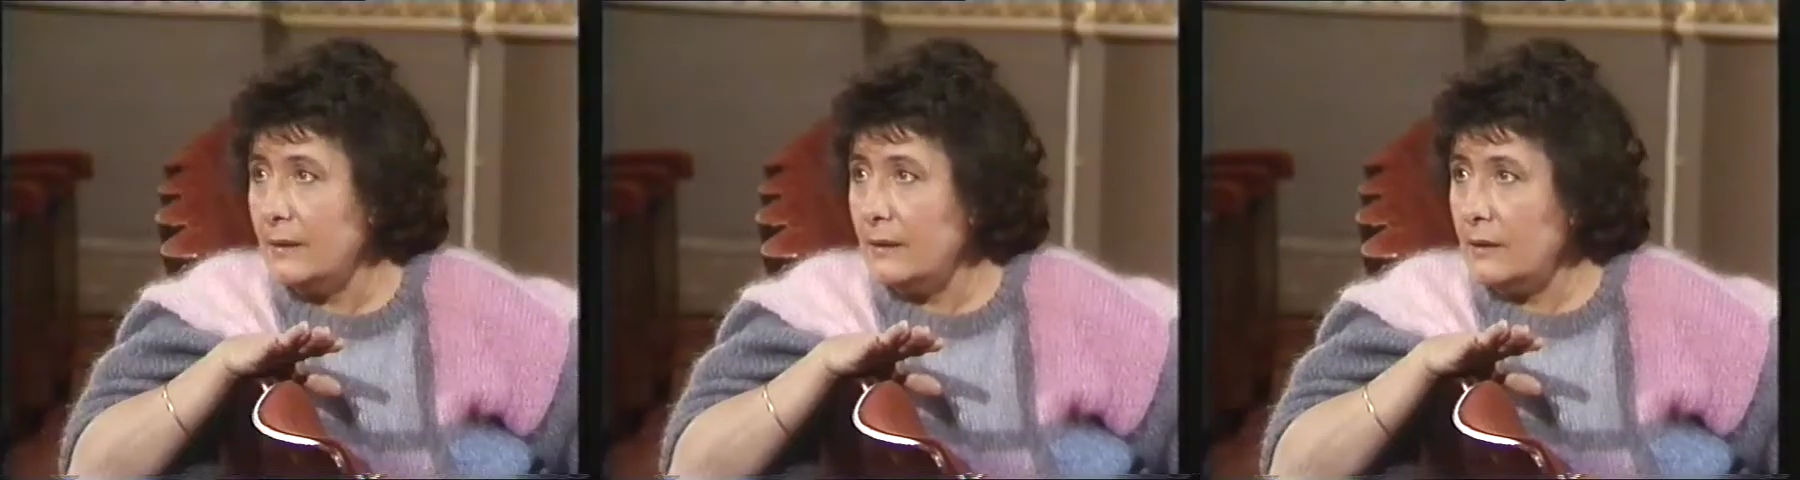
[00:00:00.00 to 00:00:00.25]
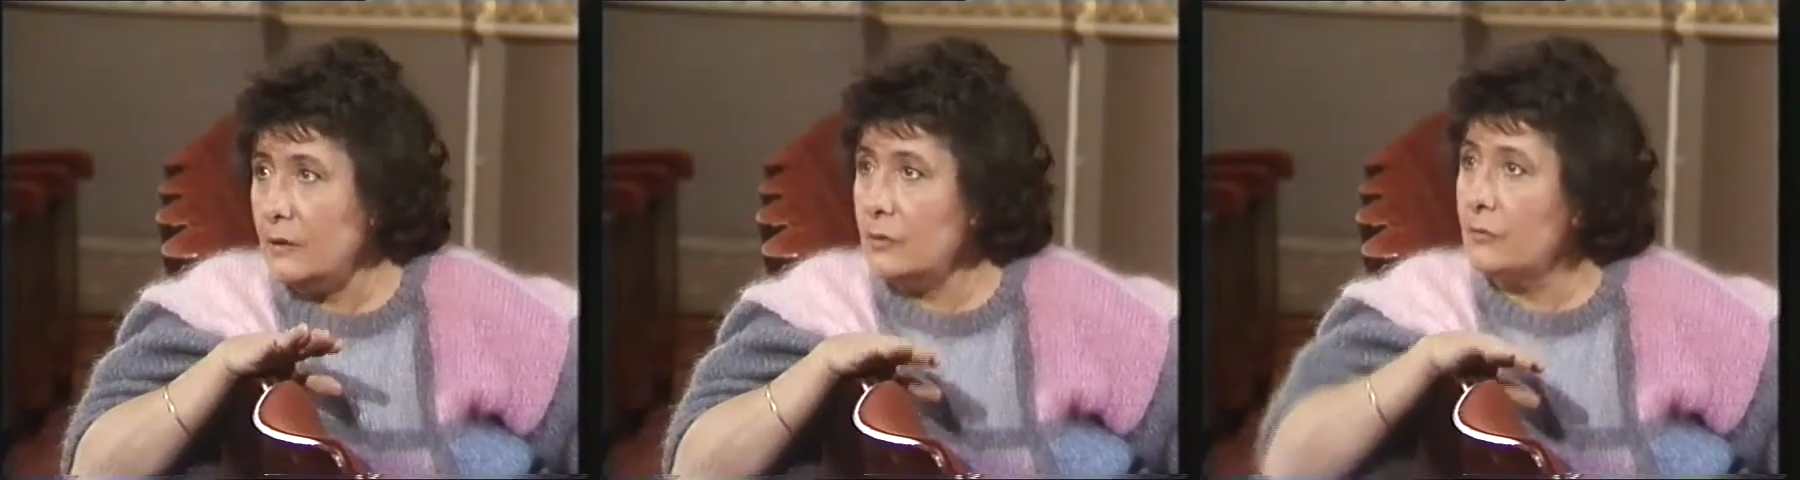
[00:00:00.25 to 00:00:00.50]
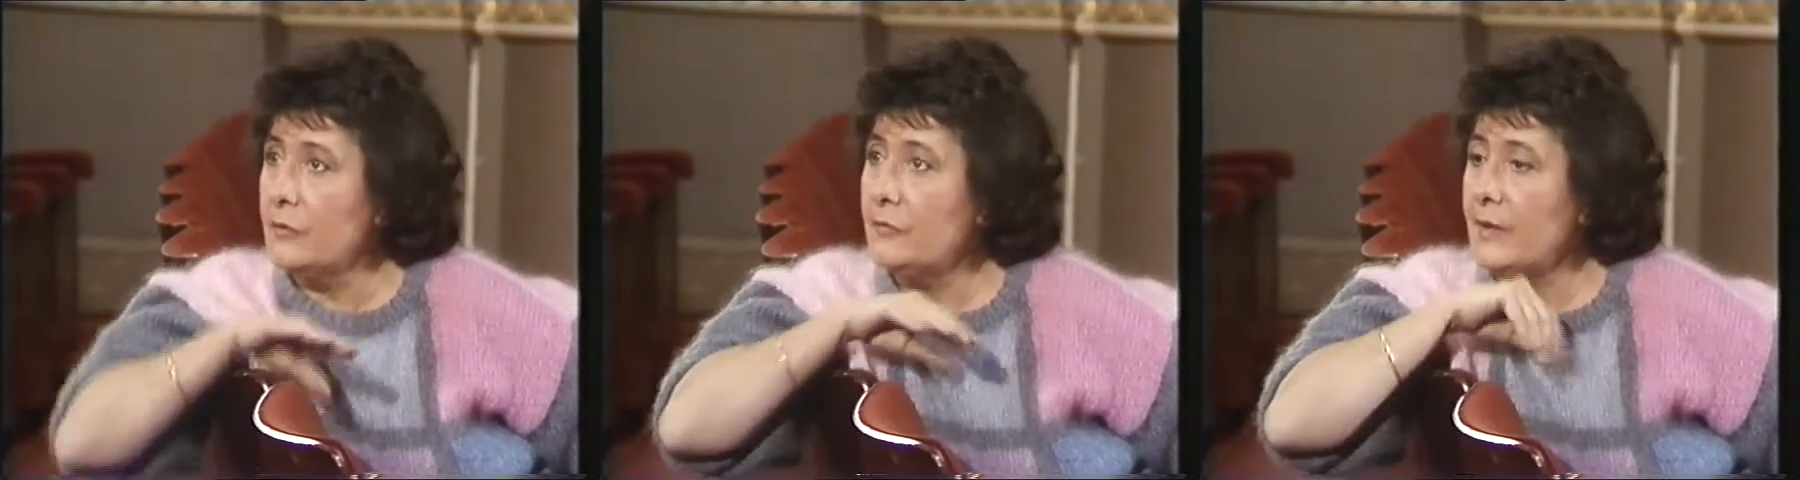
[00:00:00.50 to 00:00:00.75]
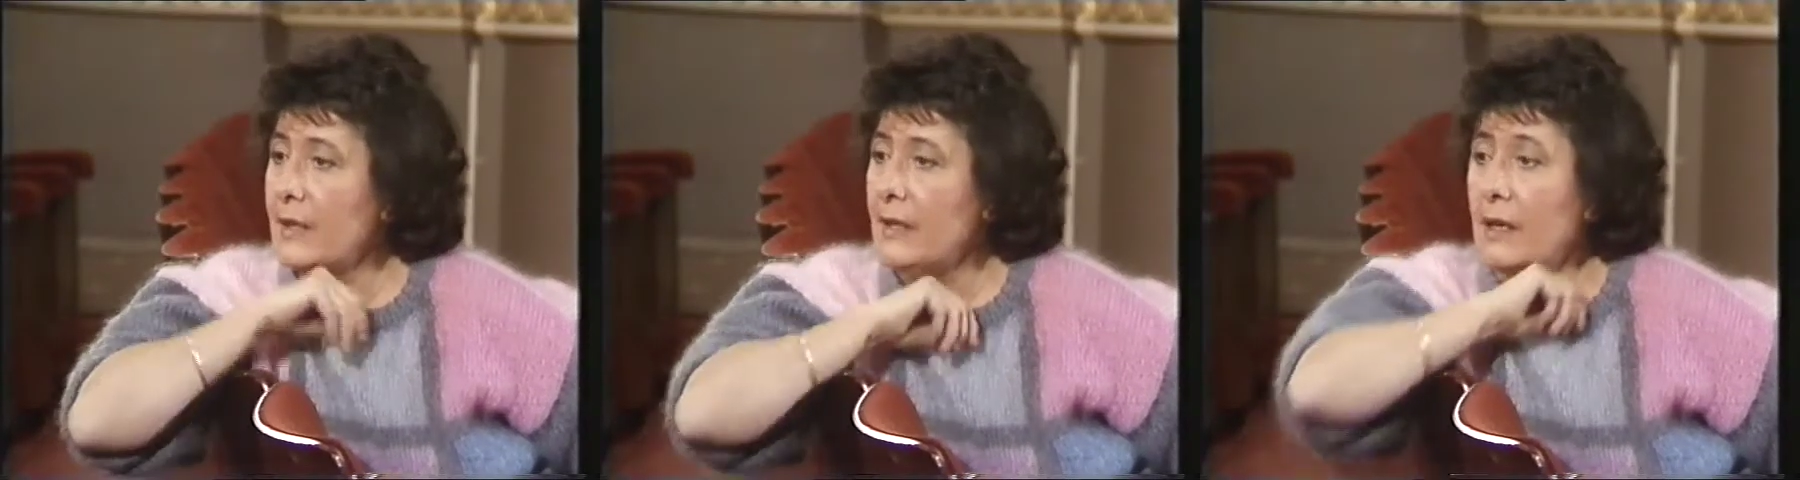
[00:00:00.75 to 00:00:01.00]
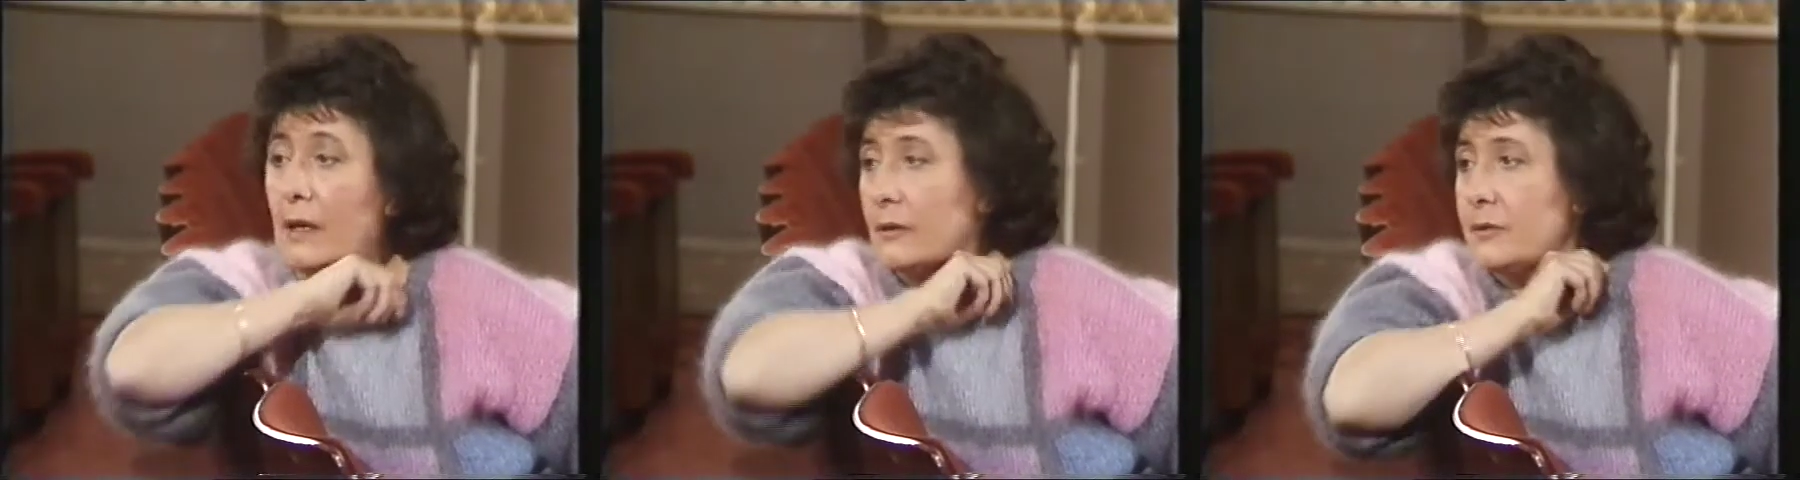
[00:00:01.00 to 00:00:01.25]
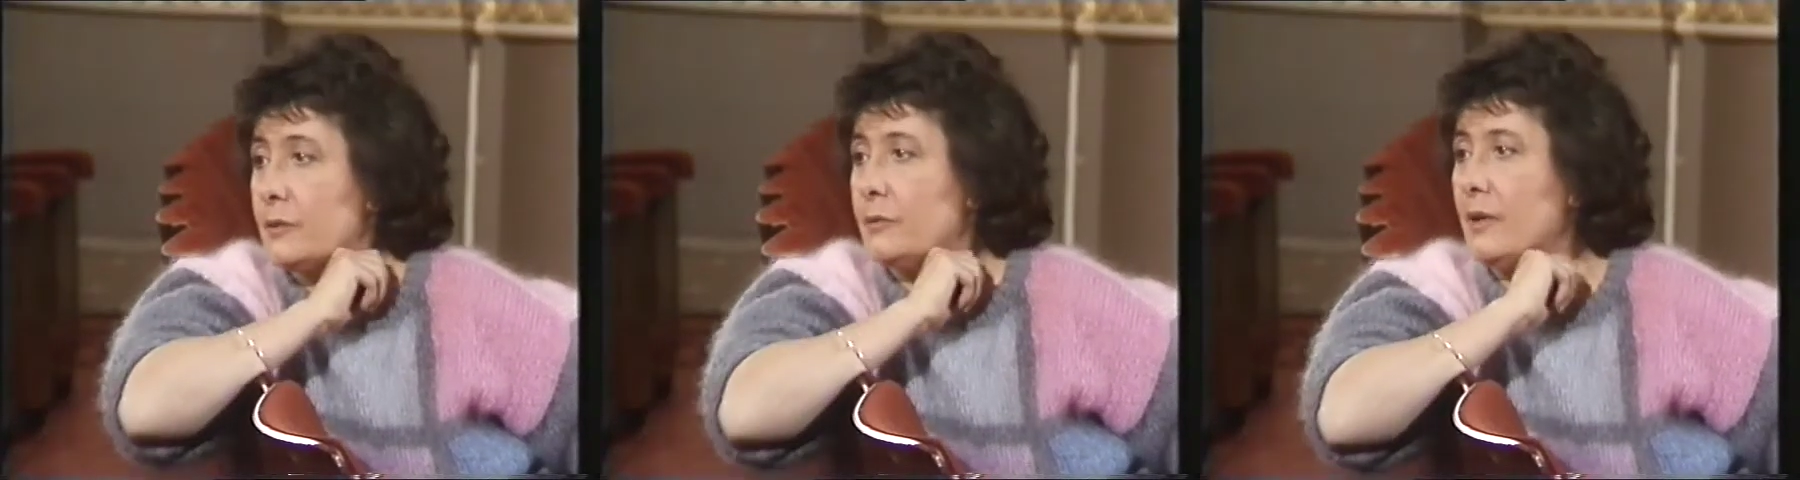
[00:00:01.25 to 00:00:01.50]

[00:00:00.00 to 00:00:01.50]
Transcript: you're revealing, aren't you,